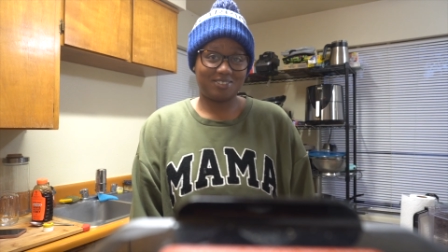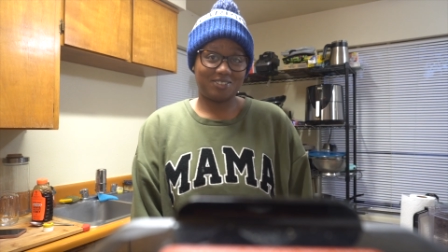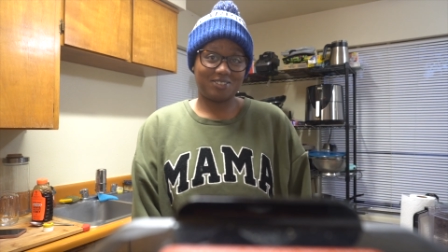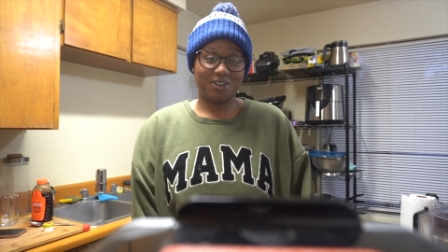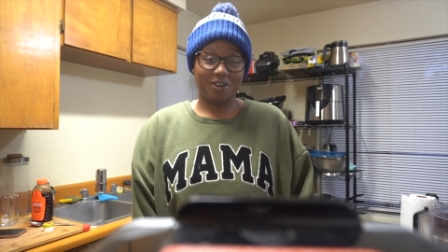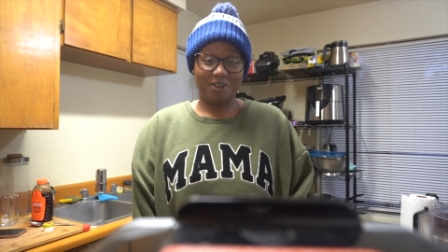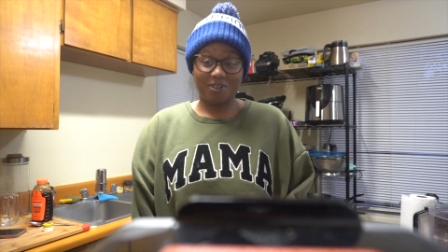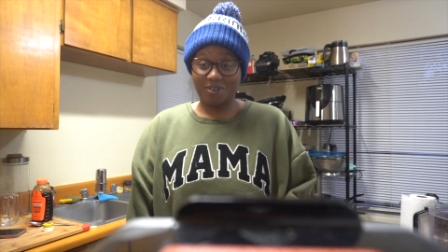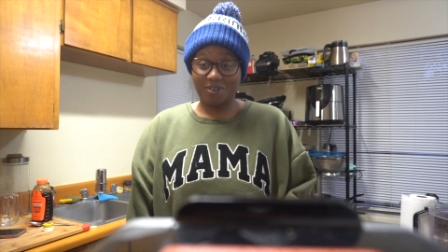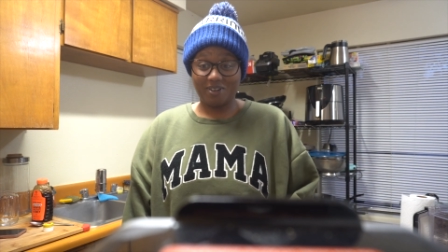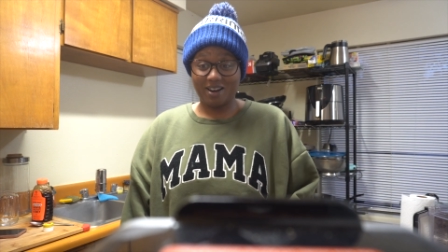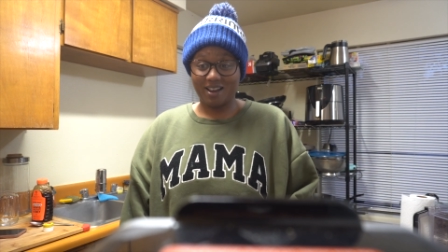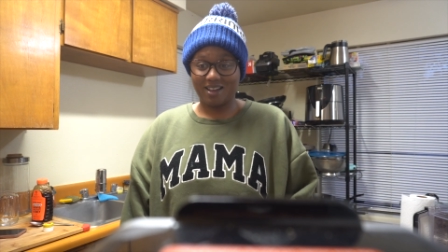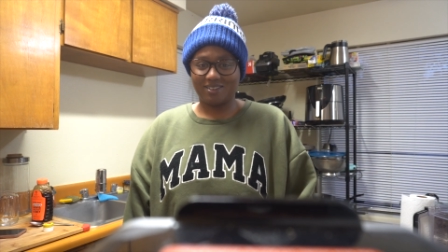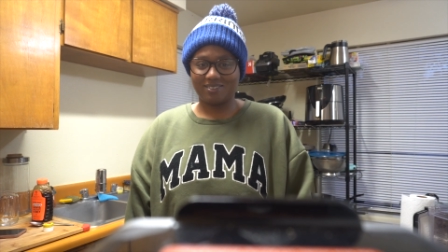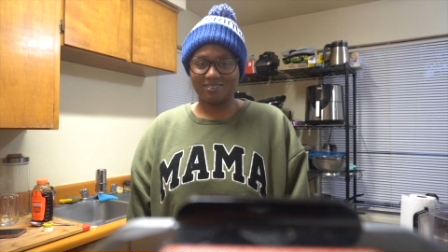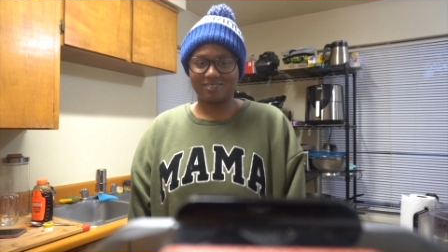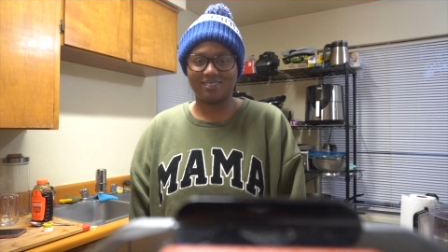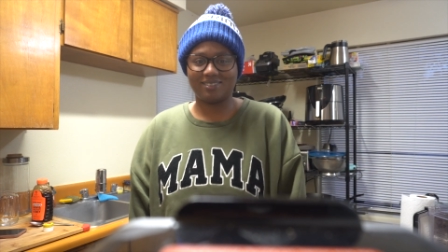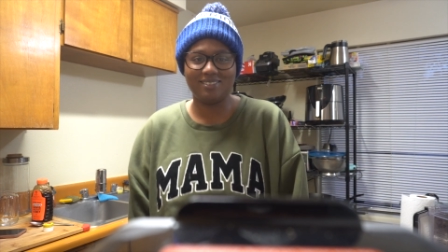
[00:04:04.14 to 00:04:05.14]
turn
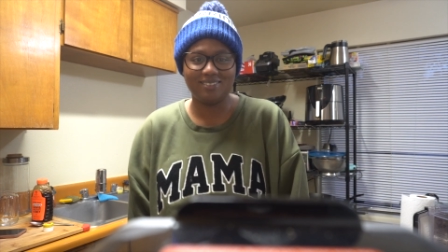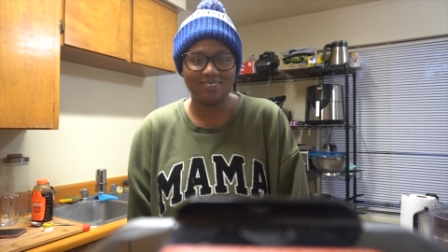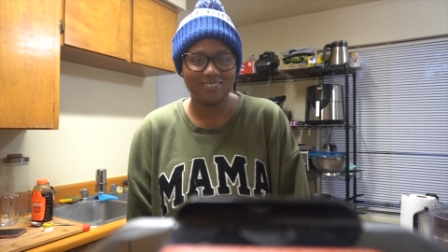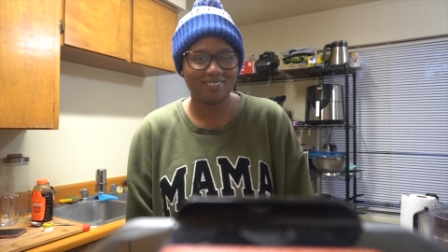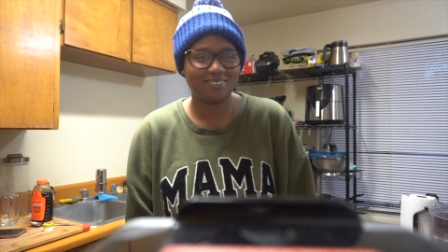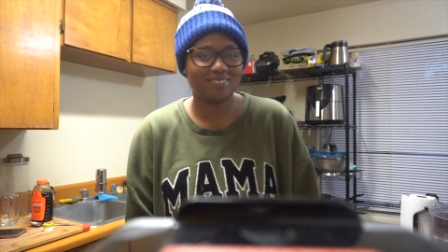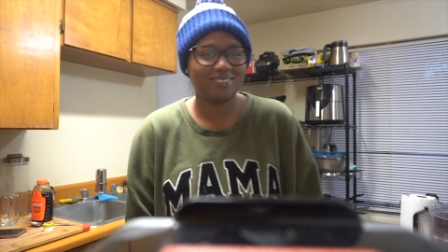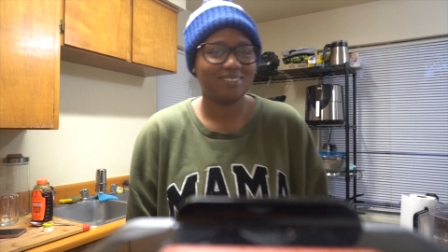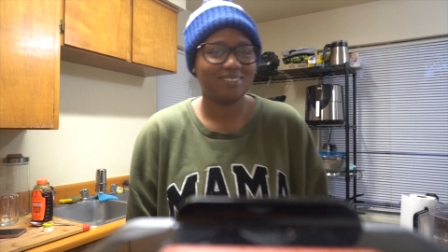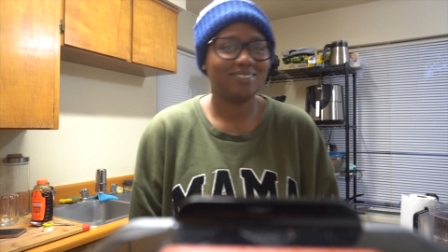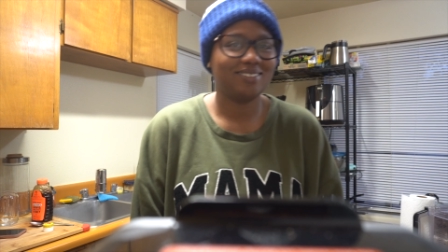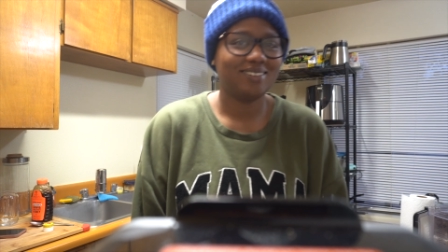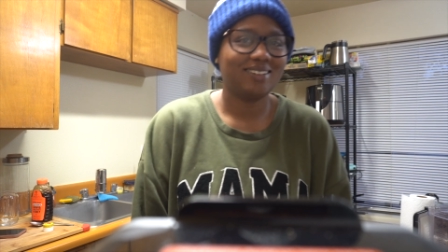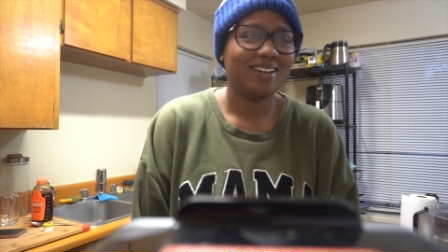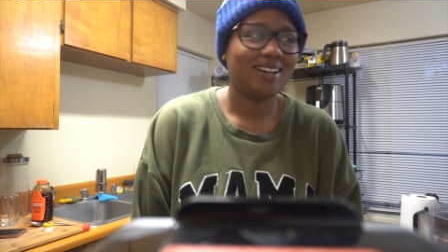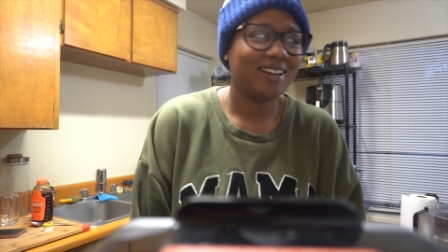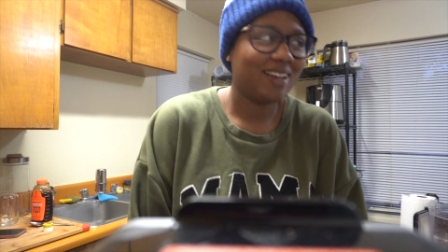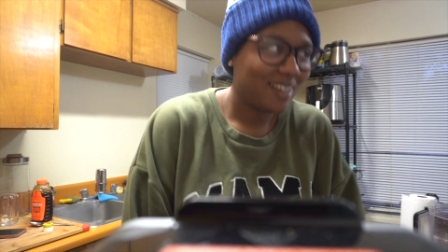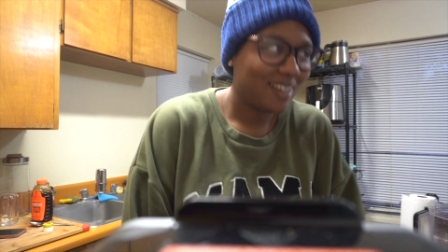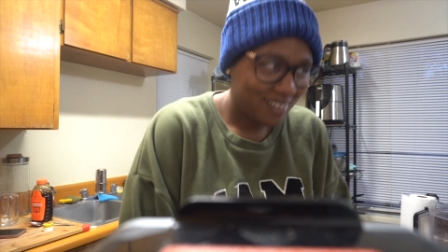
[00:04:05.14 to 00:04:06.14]
around.
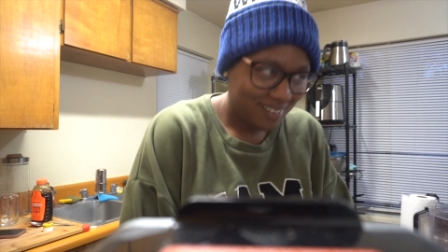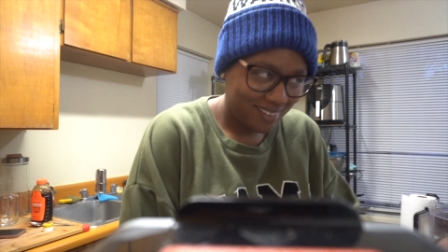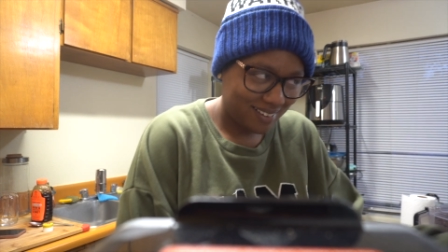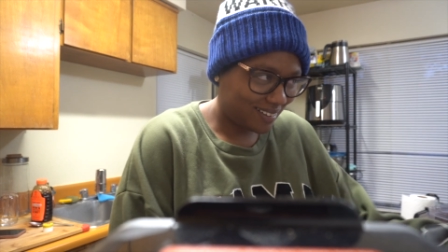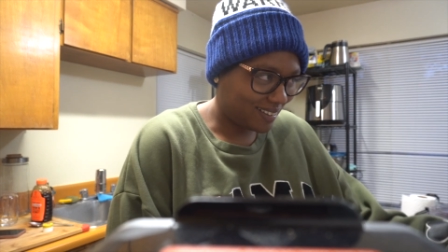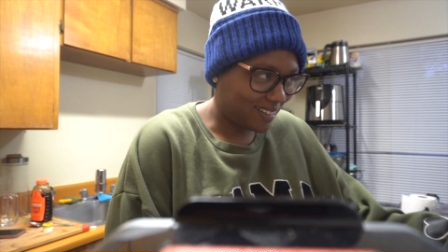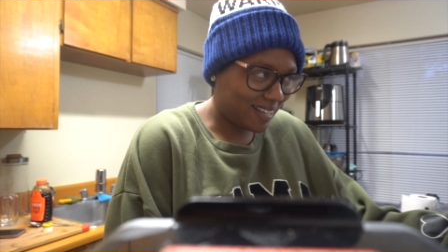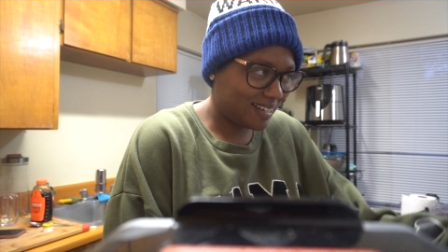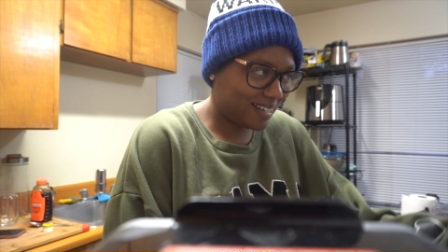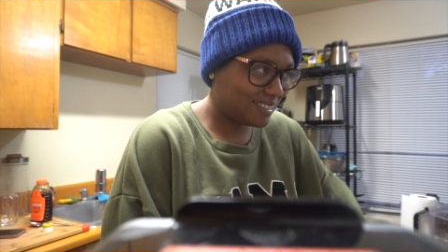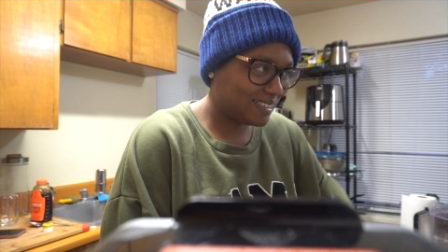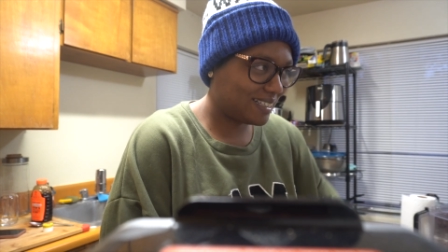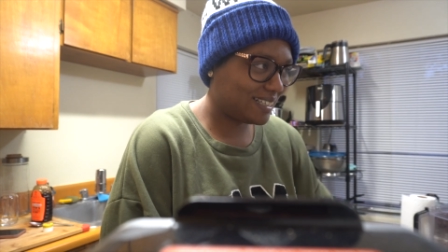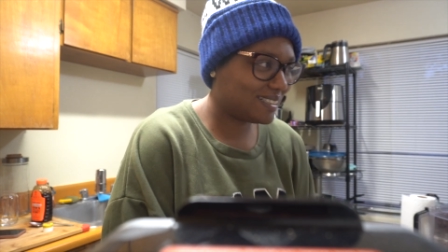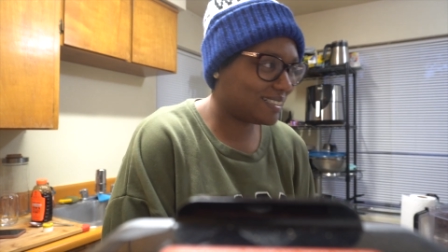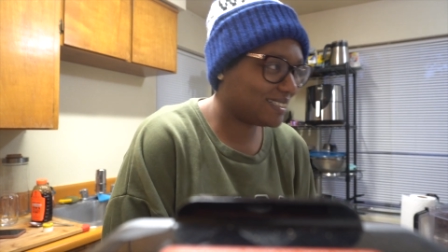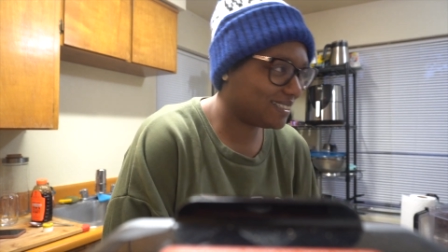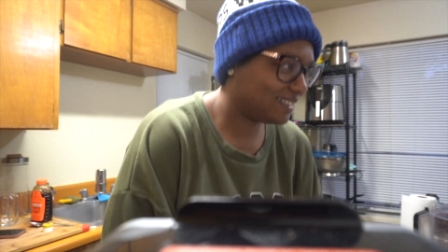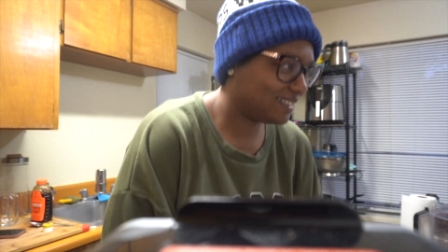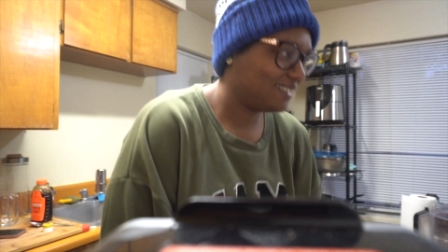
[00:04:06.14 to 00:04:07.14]
That's
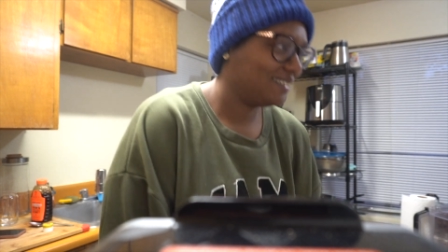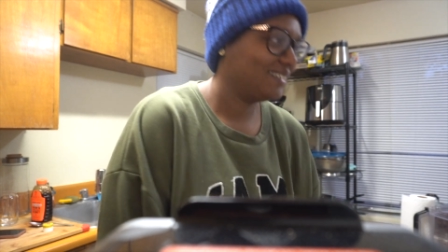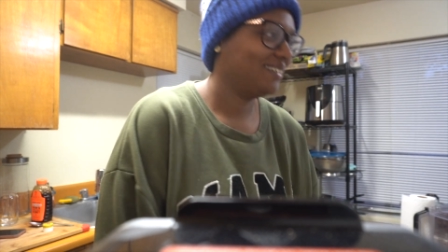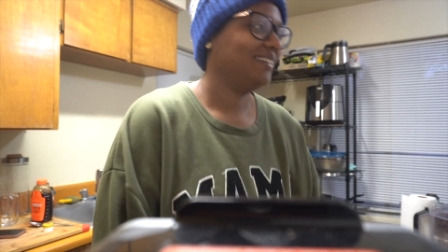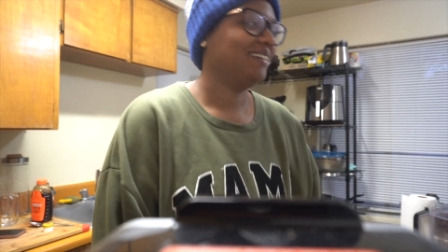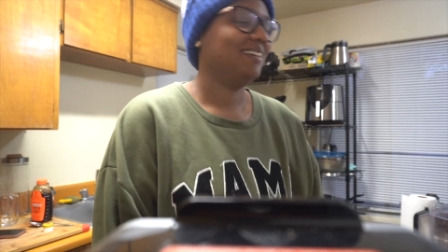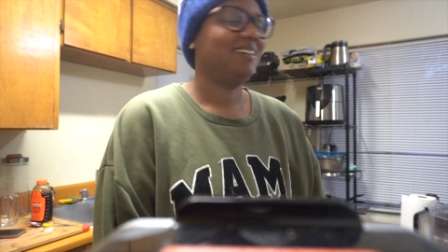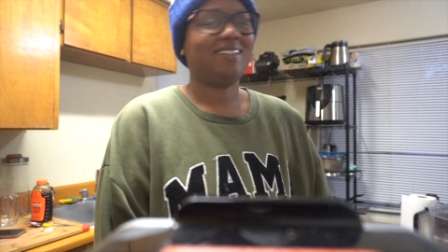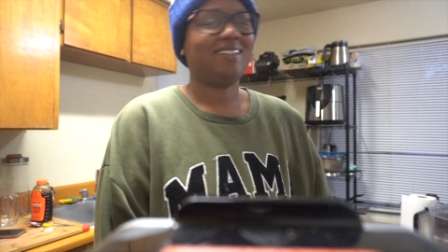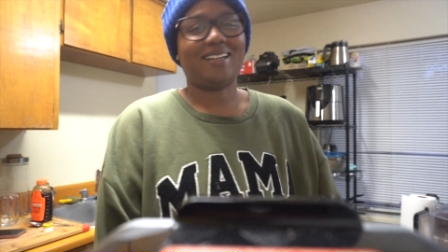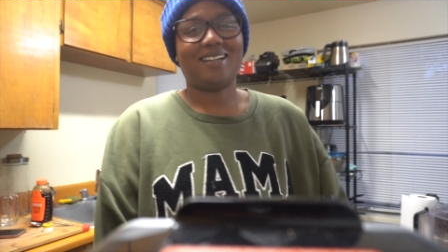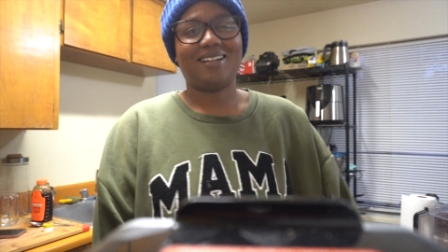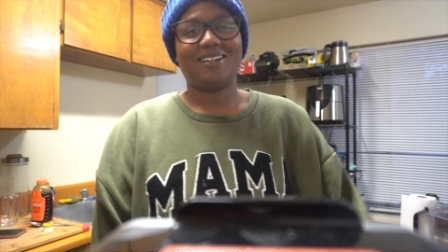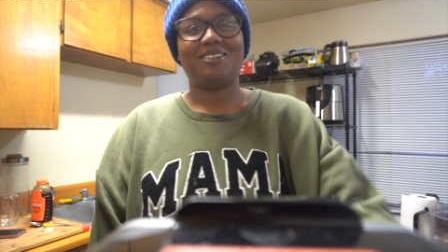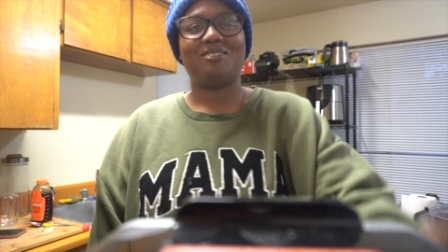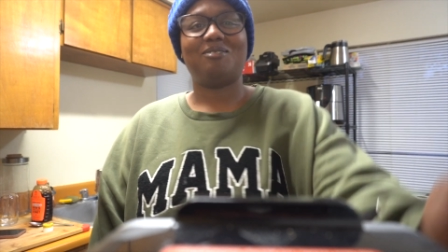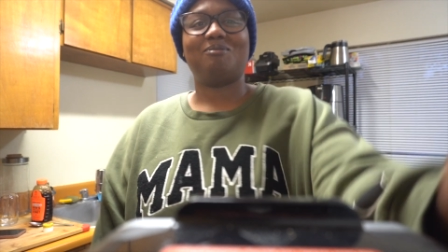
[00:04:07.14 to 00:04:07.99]
easy. Yeah.